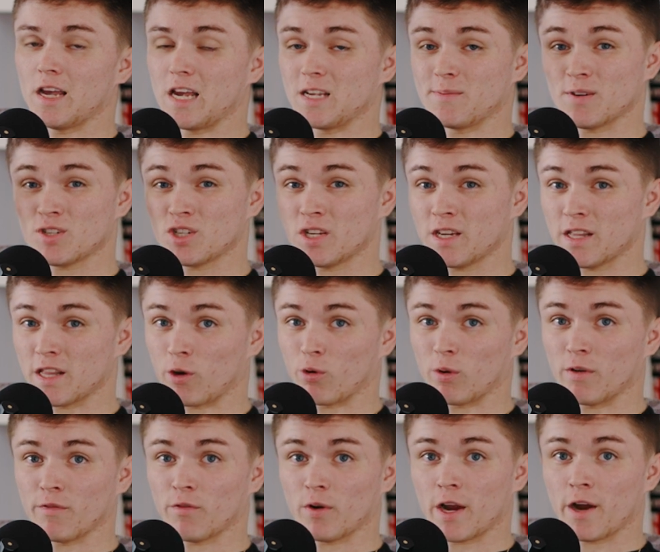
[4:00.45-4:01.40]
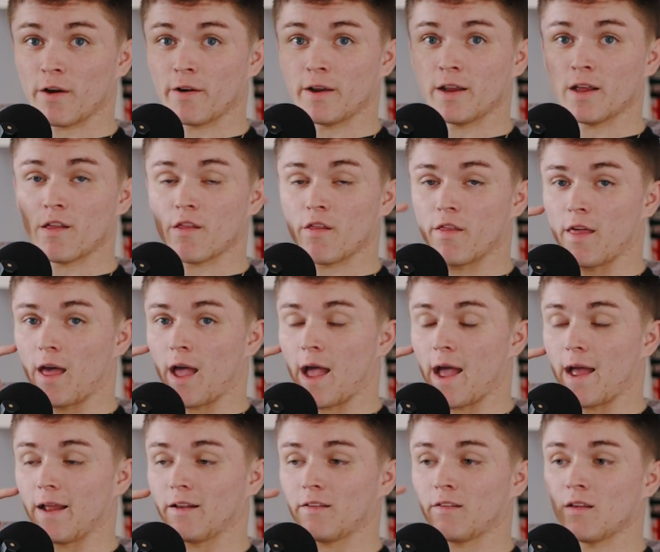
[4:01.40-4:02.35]
especially in the Greenville area
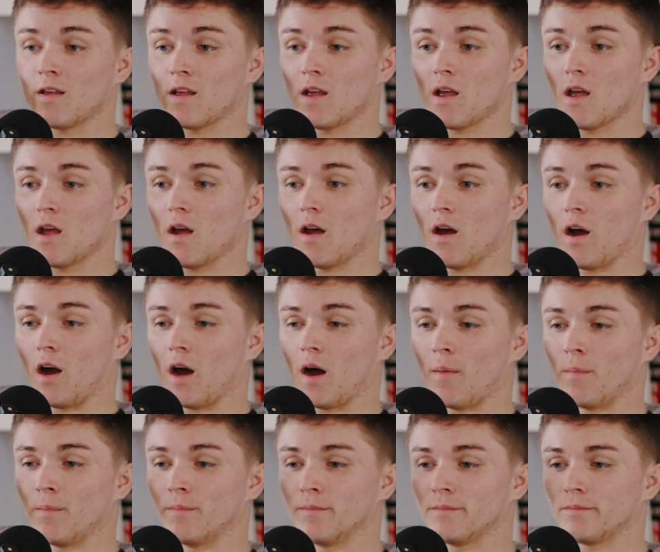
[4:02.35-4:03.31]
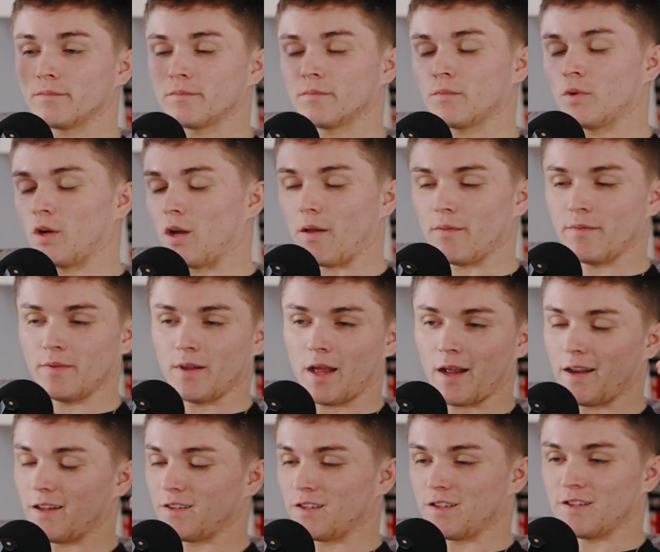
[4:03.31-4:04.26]
that, well,
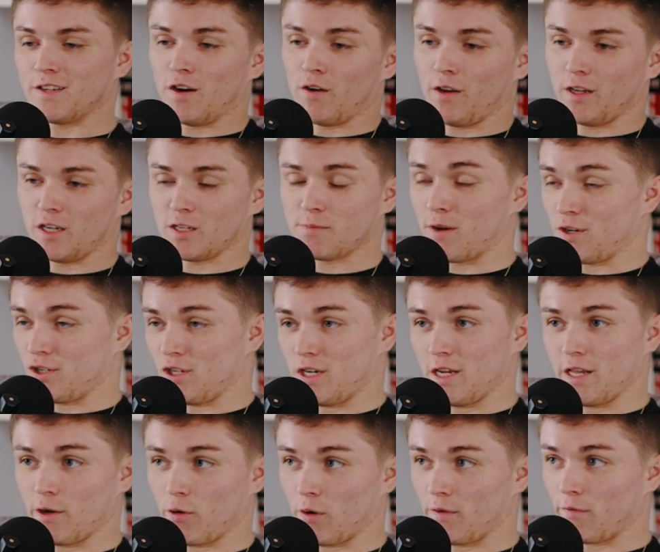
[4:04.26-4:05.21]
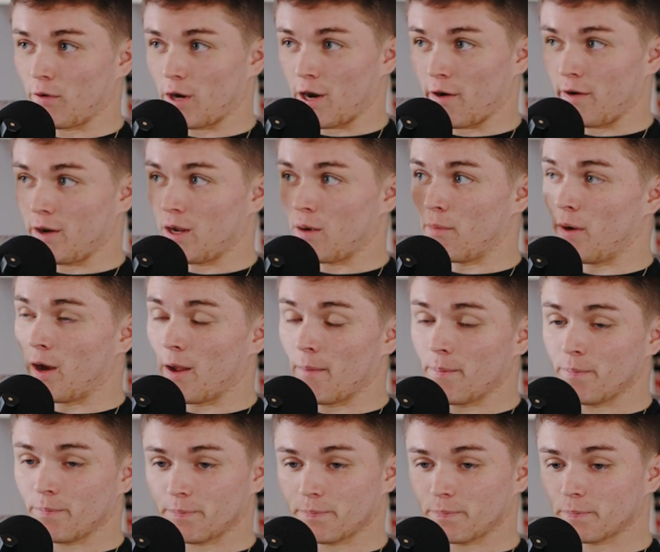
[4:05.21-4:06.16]
not necessarily, especially in the Greenville area,
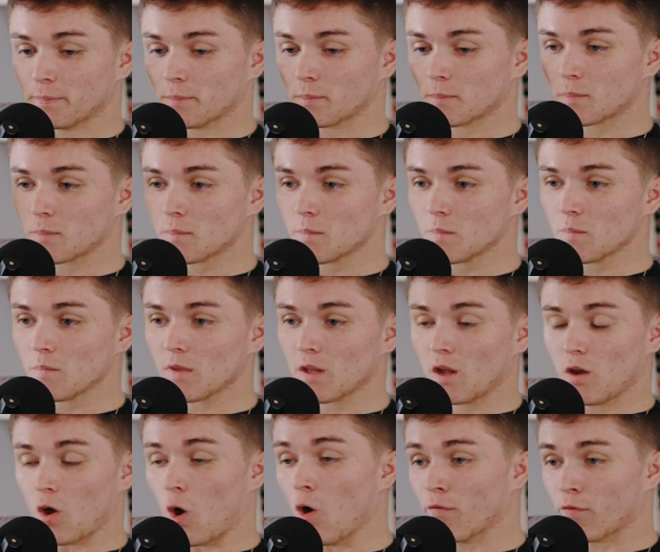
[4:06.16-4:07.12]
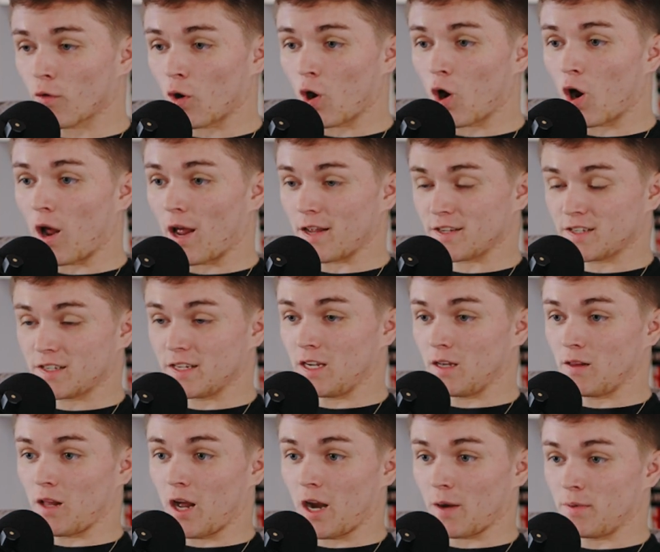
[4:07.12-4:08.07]
but overall, I
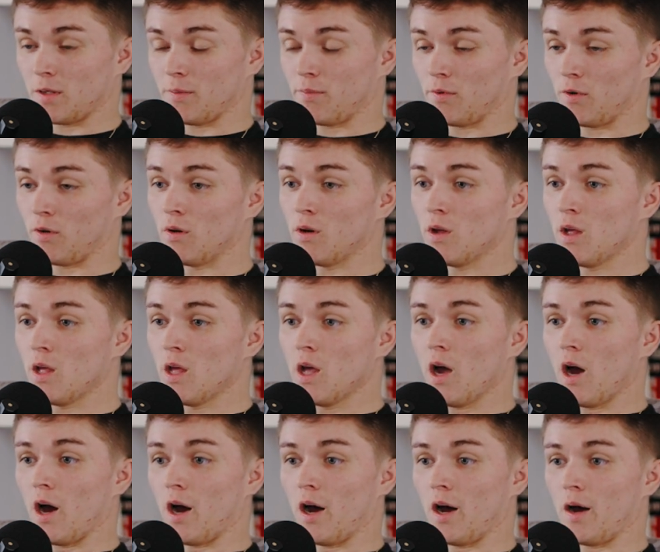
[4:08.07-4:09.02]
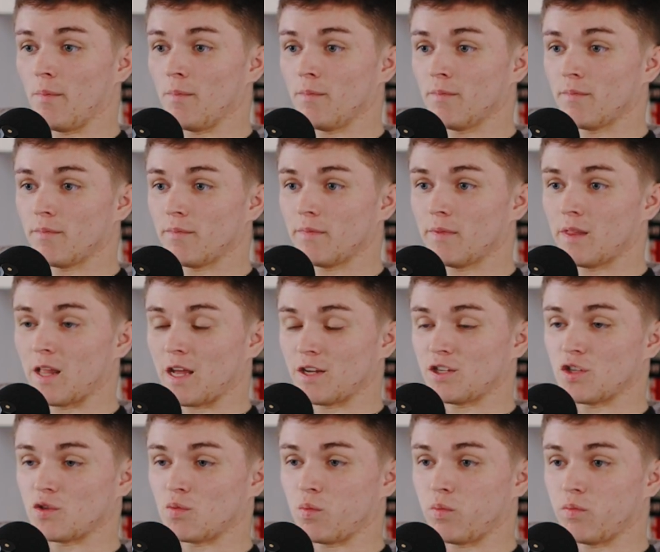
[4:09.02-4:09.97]
see a lot of people that
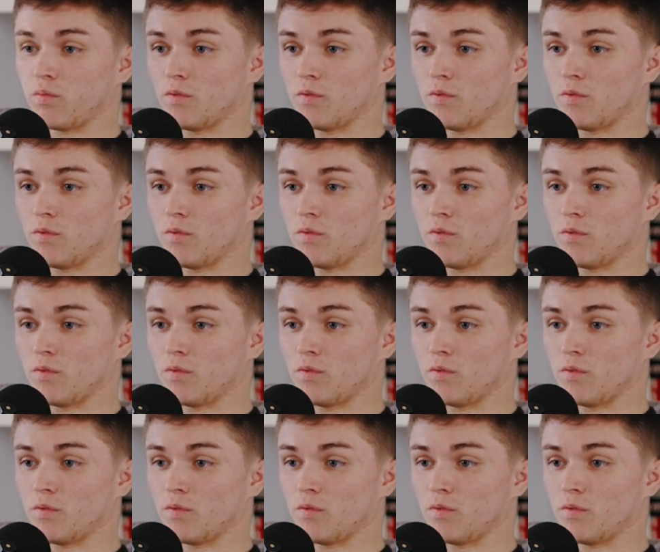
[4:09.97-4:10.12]
just,